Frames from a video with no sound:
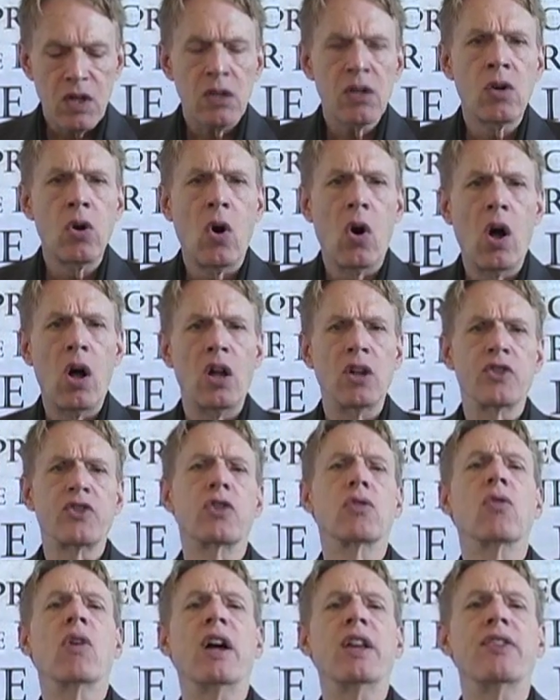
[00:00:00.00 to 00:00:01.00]
call
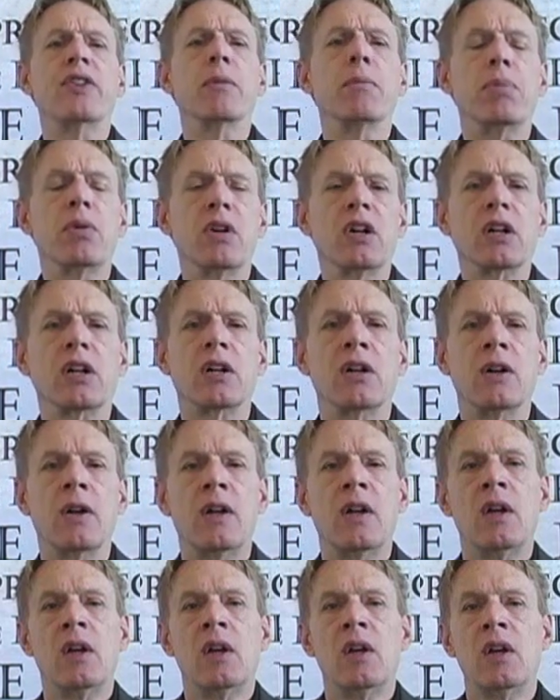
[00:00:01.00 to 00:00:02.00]
to write the book
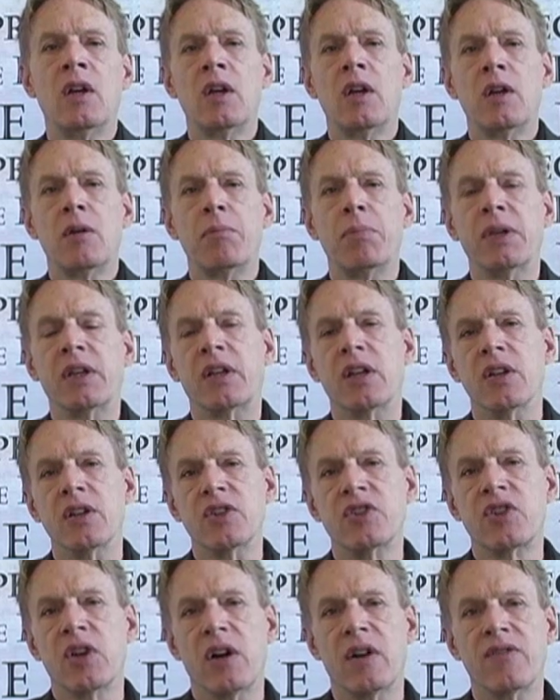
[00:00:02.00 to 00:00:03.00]

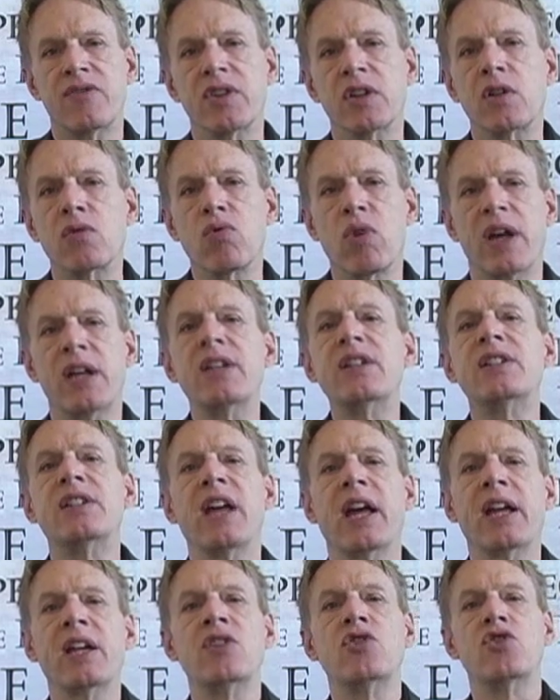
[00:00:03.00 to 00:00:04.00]
because of the great
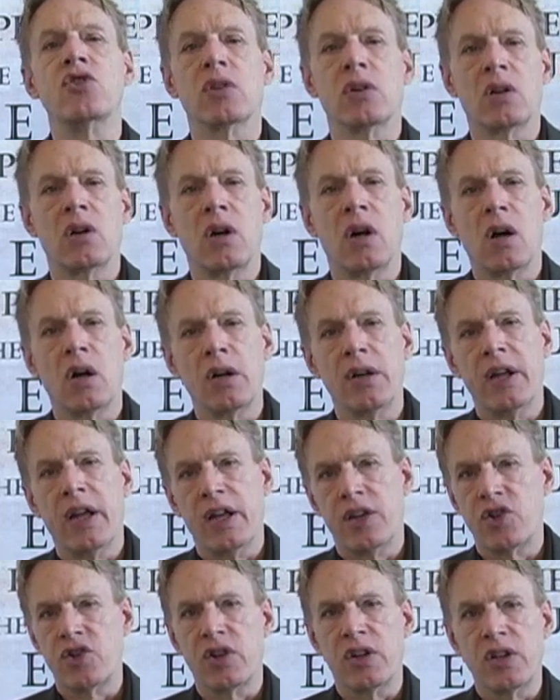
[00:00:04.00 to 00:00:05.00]
danger our
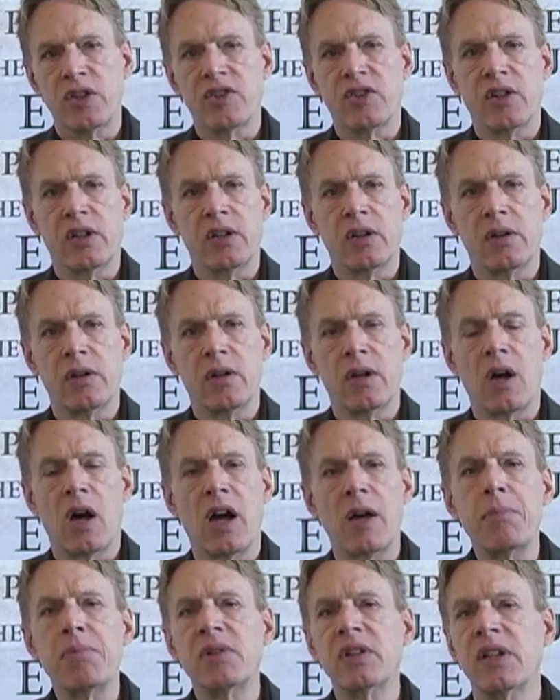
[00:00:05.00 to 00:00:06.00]
nation is in.
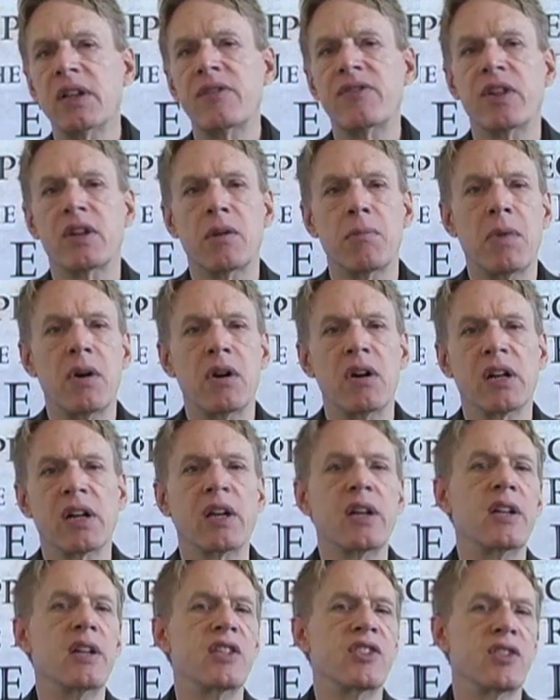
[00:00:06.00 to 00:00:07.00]
I believe that
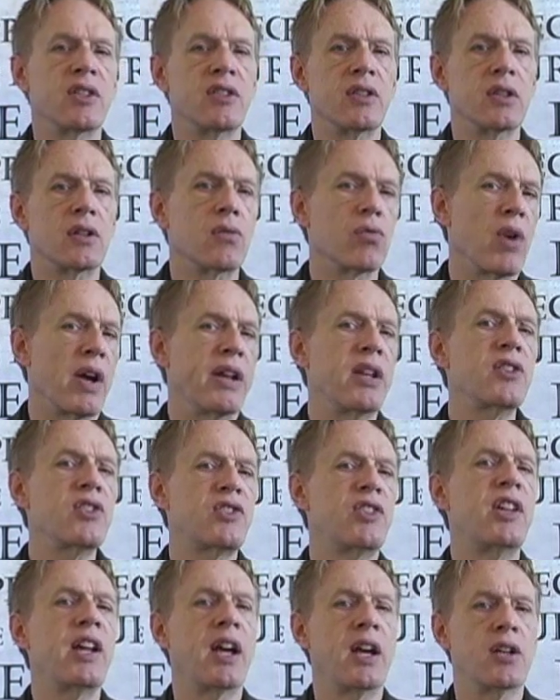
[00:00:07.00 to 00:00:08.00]
America is in the
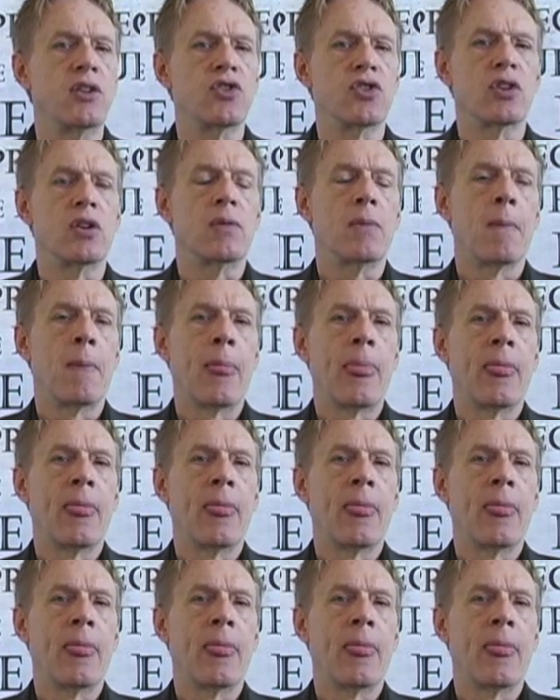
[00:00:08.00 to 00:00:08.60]
greatest danger